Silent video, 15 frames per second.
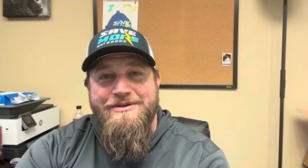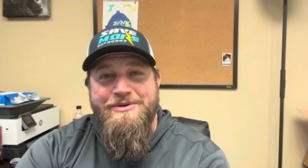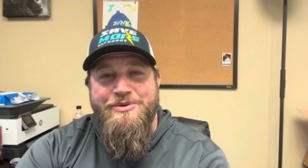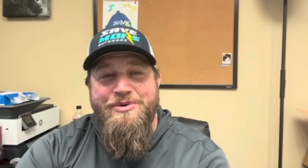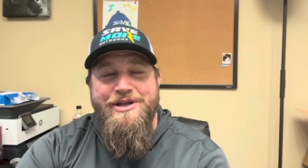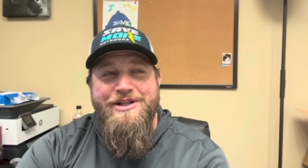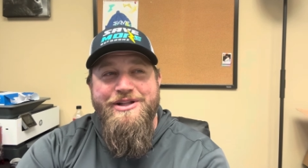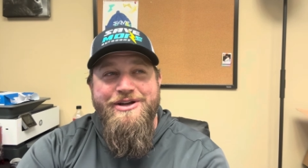We
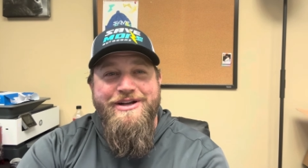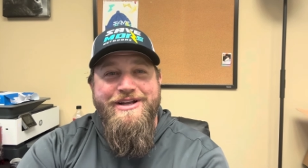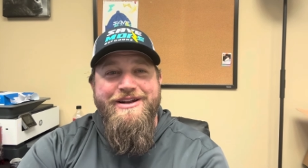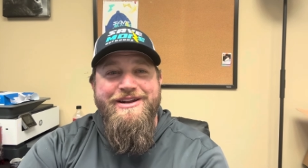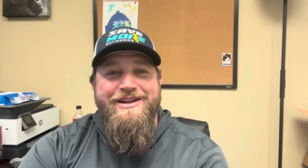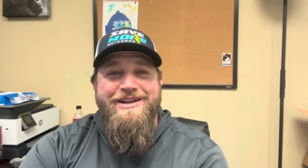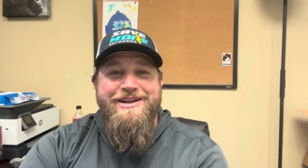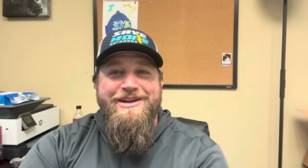went
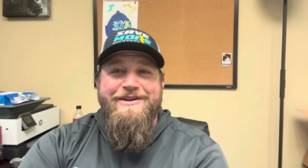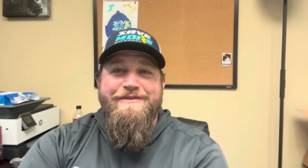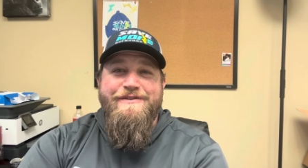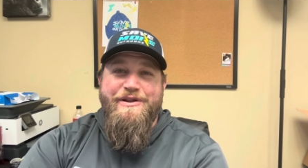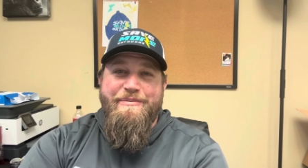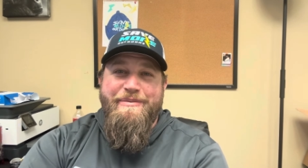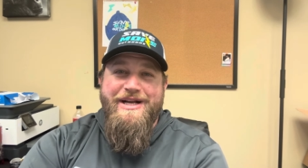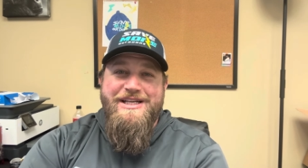looking for
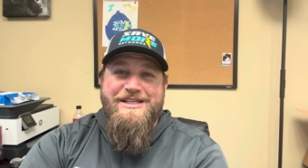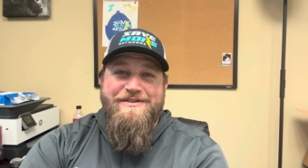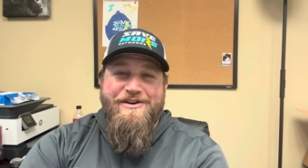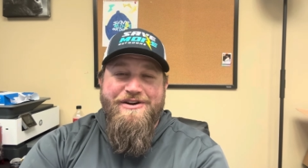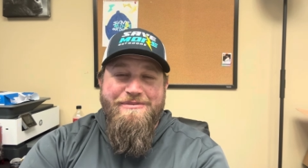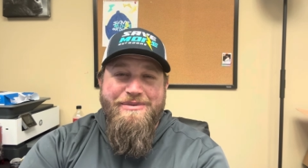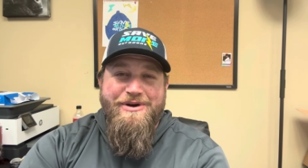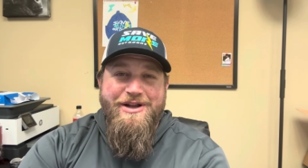the biggest
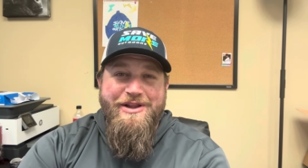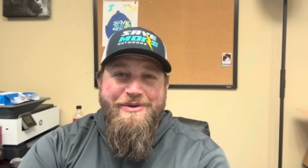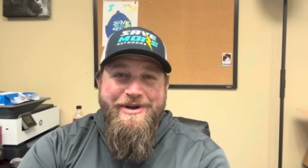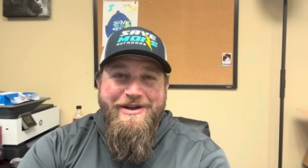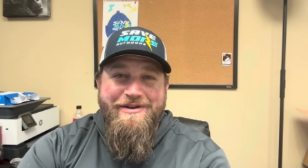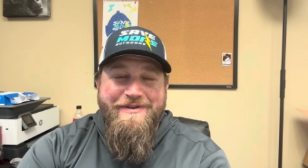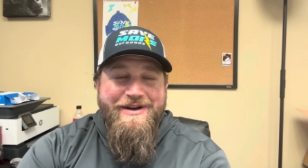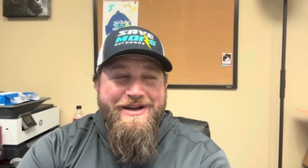farm pond that we
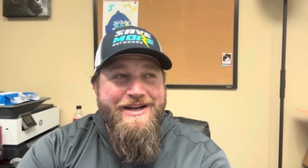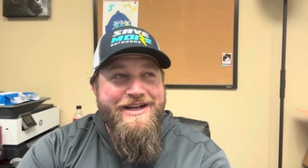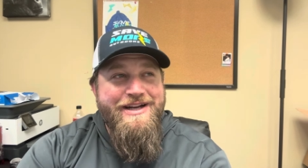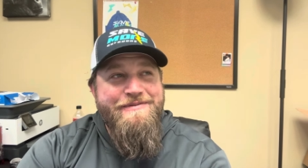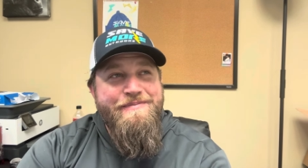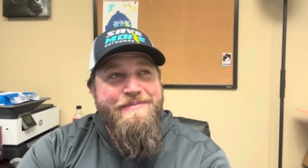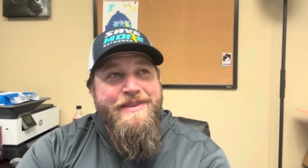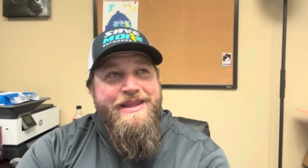could find.
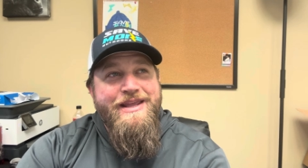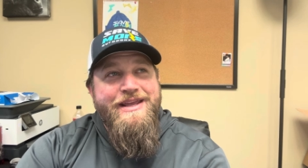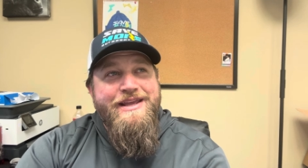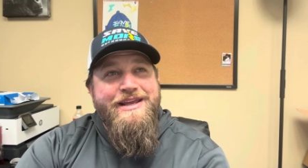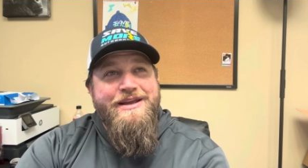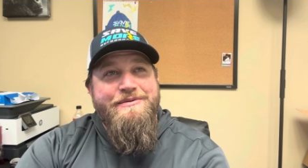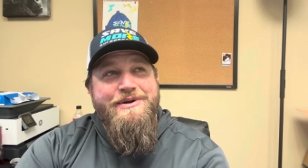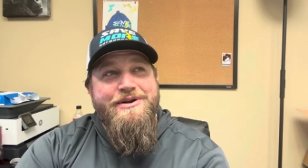
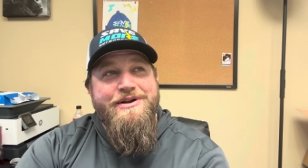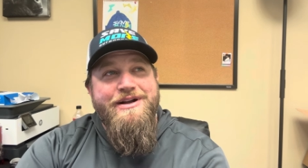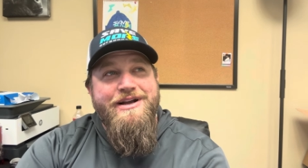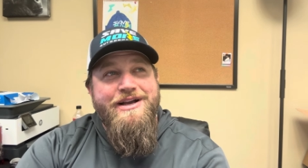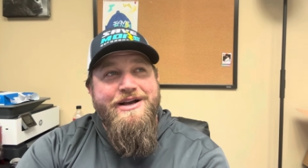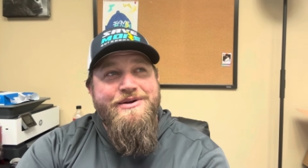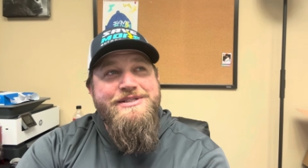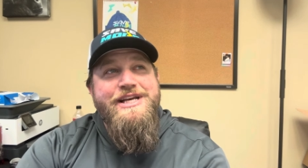And we were,
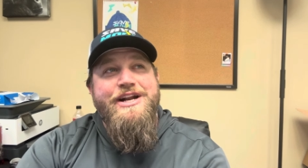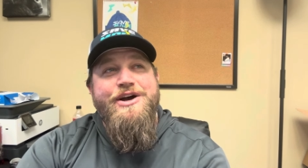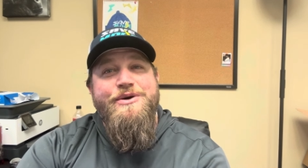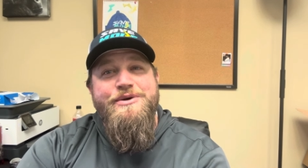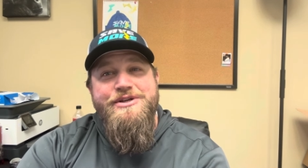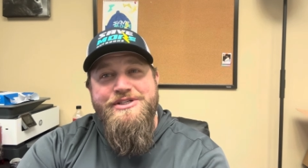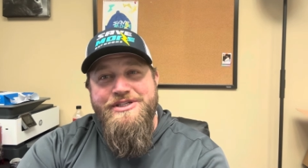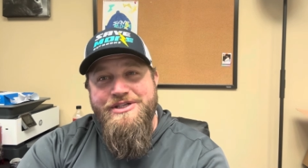I was at
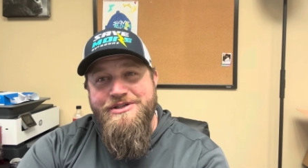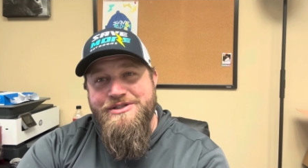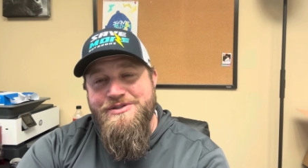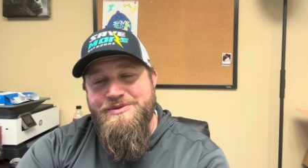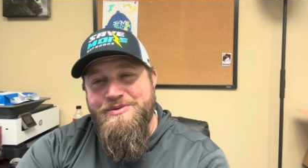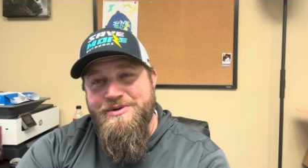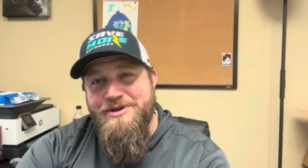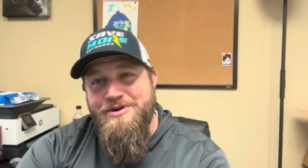OSU, so
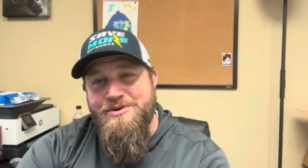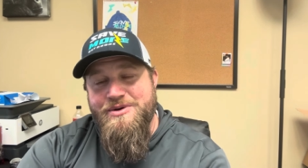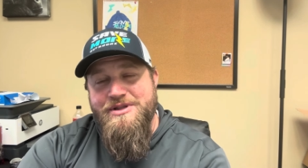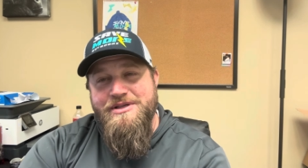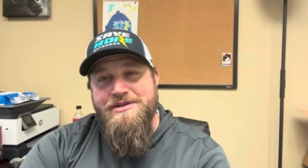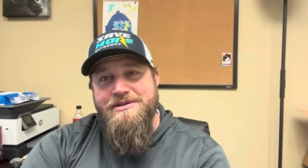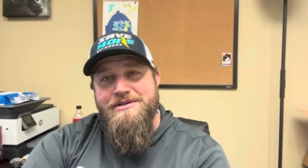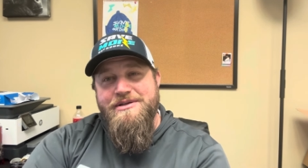we went north
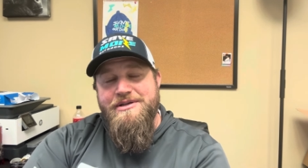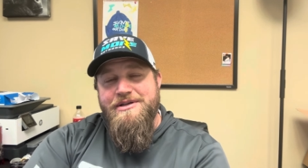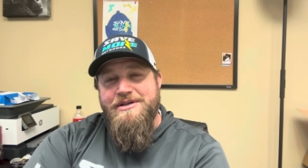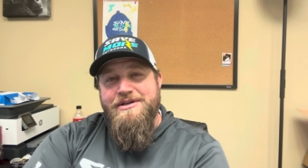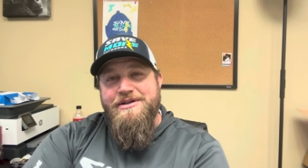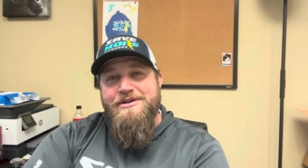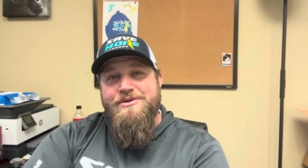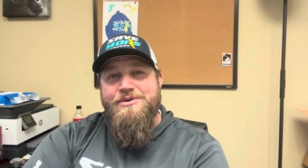of
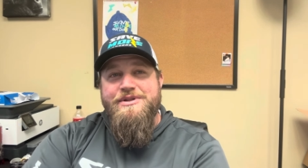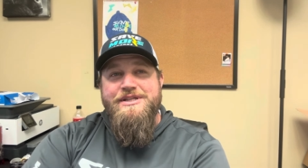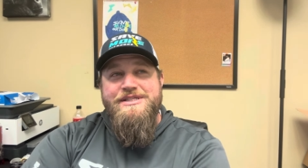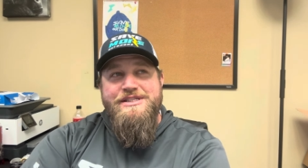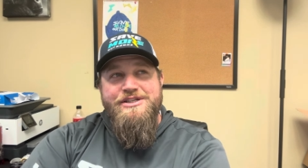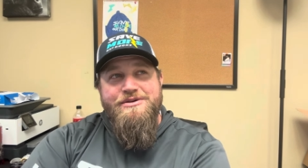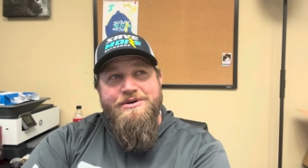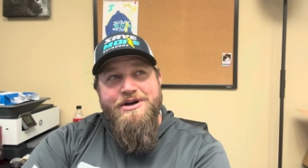
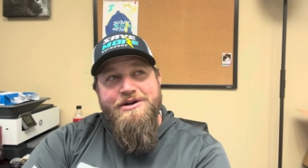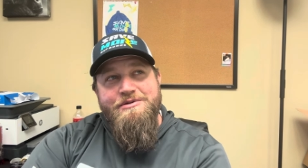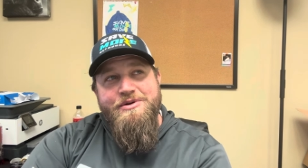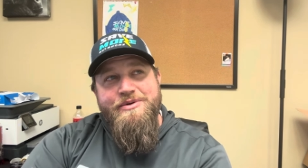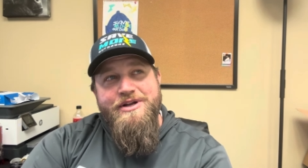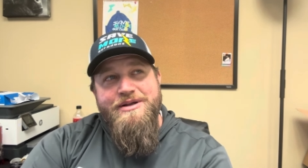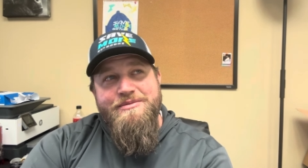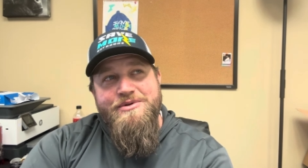Stillwater. We
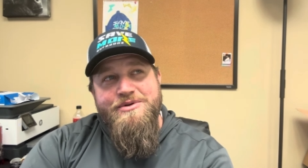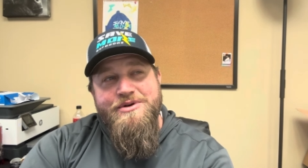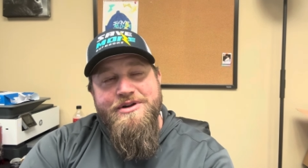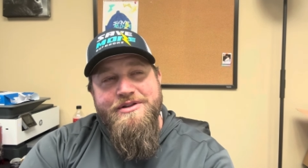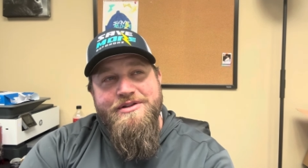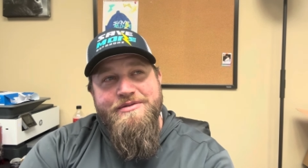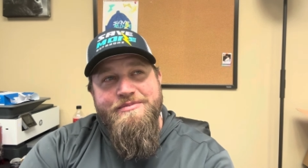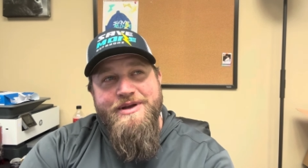went up
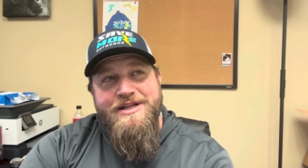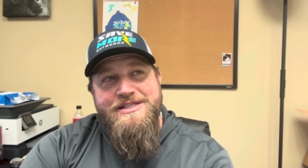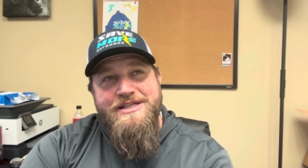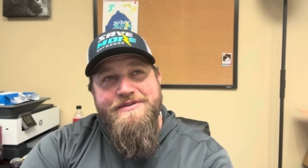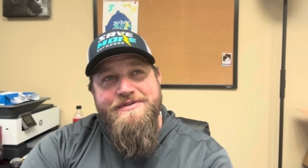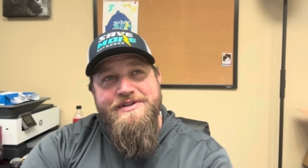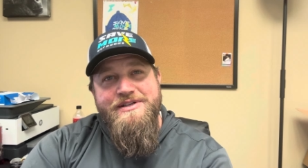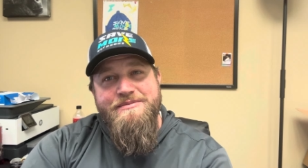north about
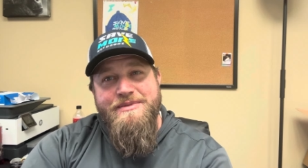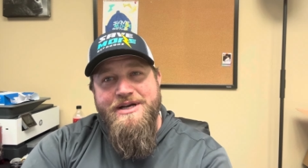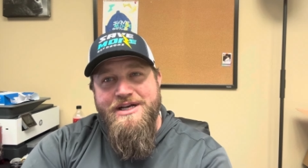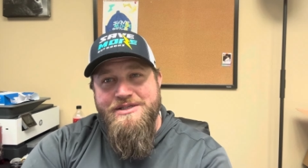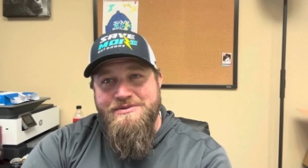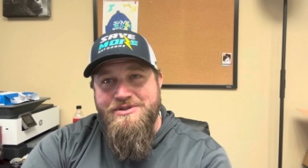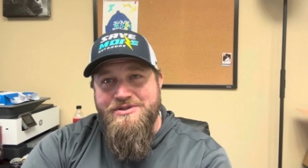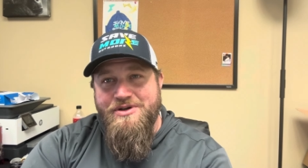10, 15 miles.
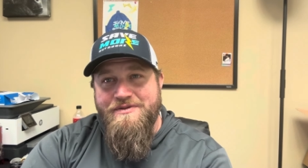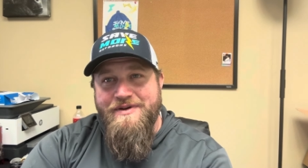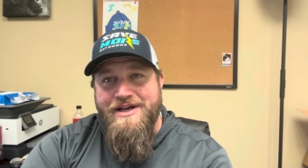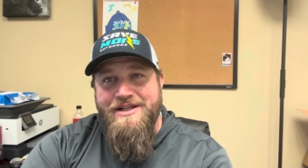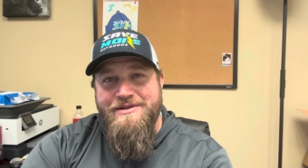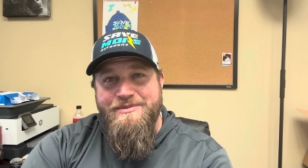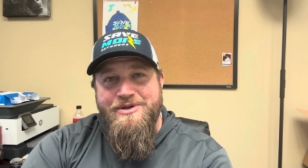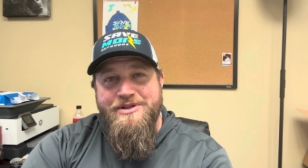We drove
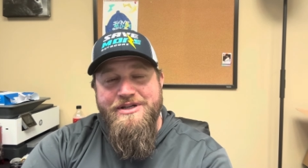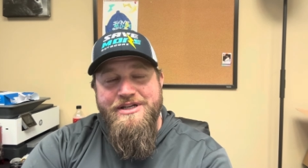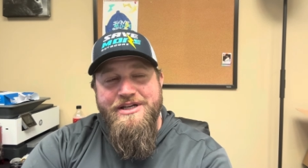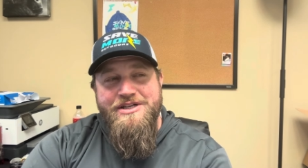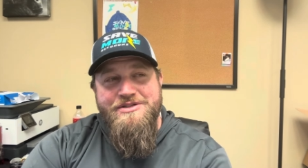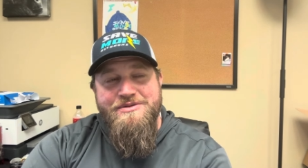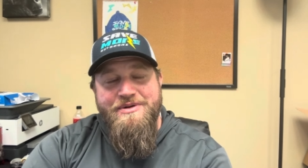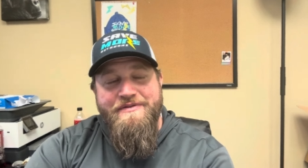out in the middle of the
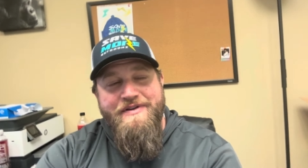country.